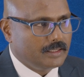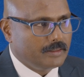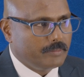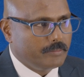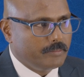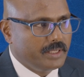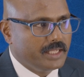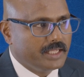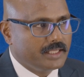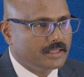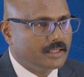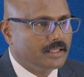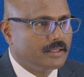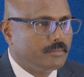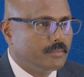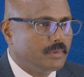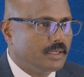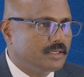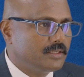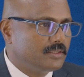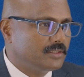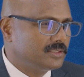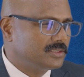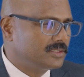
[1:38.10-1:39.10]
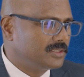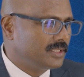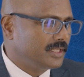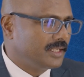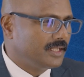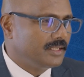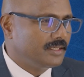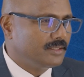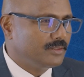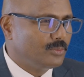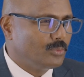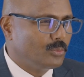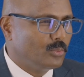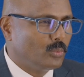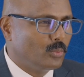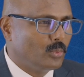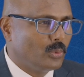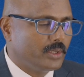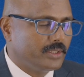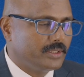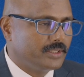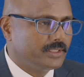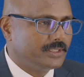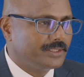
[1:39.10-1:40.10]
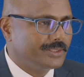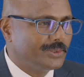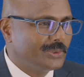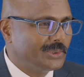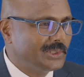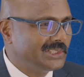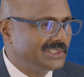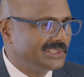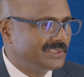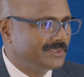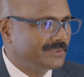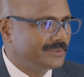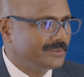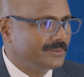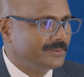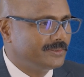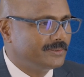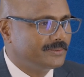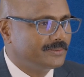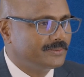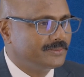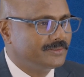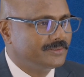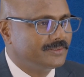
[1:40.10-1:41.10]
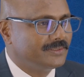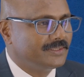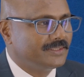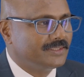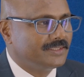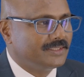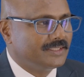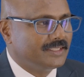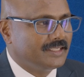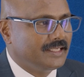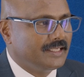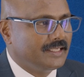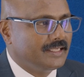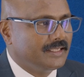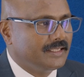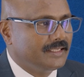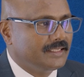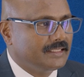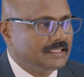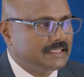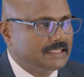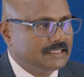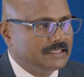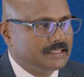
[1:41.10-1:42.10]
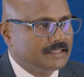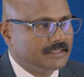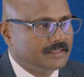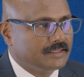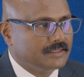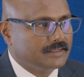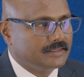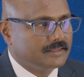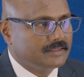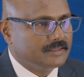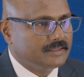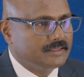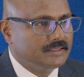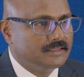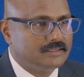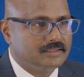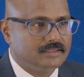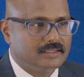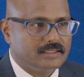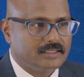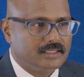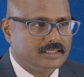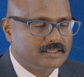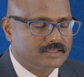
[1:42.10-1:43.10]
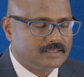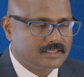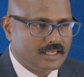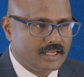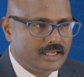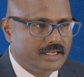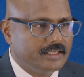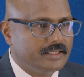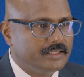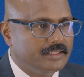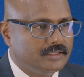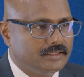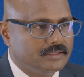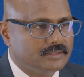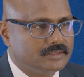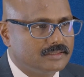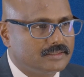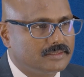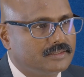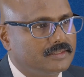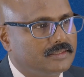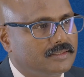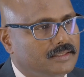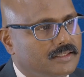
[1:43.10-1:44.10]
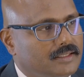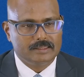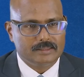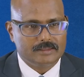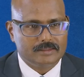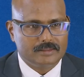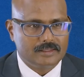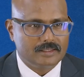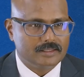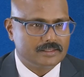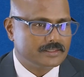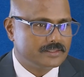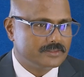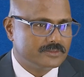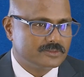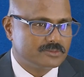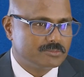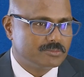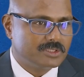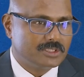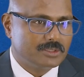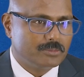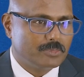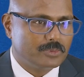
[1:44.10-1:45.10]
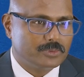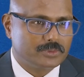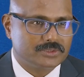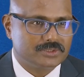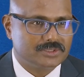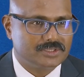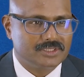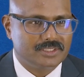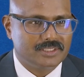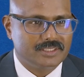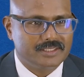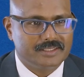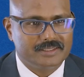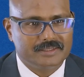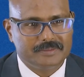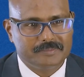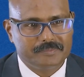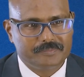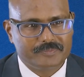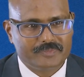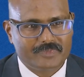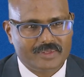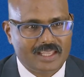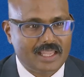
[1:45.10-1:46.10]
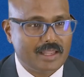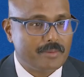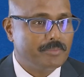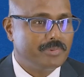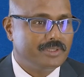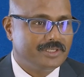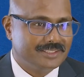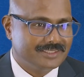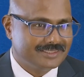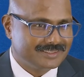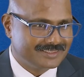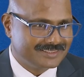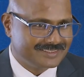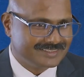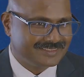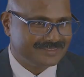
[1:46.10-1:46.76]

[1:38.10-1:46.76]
make them understand what they're going through and uh, ease their anxieties, that gives me the most uh, happiness.